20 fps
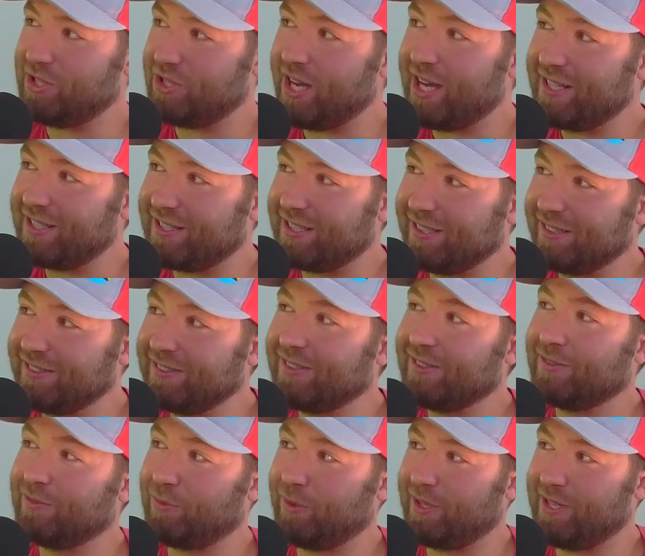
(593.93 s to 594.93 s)
Jason
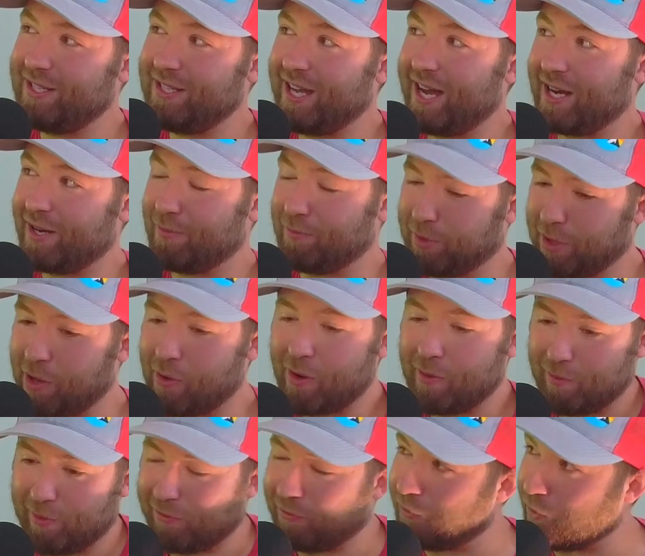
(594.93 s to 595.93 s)
where he's had a blow
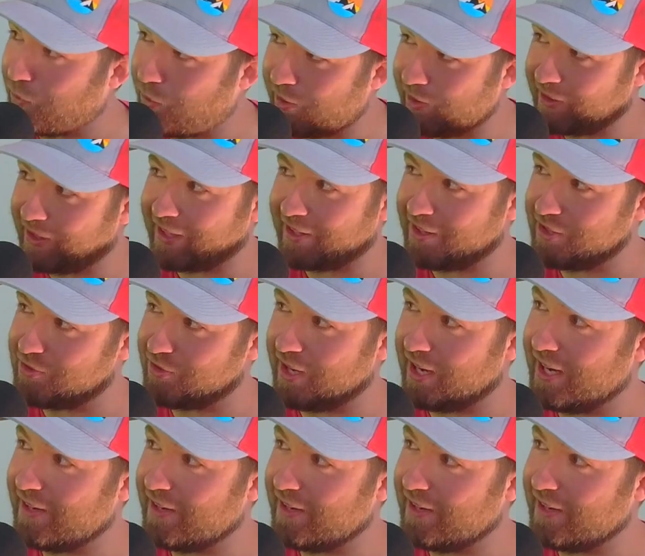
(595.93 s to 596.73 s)
up before, like the. Oh drive.